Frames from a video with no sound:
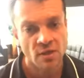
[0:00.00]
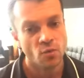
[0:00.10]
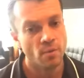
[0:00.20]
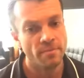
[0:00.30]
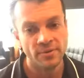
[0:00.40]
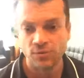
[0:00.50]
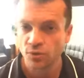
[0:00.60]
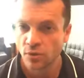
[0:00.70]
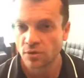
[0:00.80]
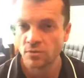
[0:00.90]
We've been
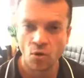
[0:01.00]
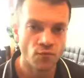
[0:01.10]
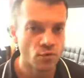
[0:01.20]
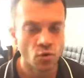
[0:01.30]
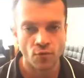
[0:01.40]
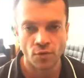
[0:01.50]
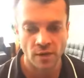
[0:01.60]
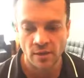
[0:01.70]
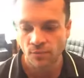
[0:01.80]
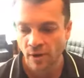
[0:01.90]
through it over and over
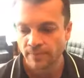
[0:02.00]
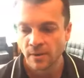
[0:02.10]
again, right?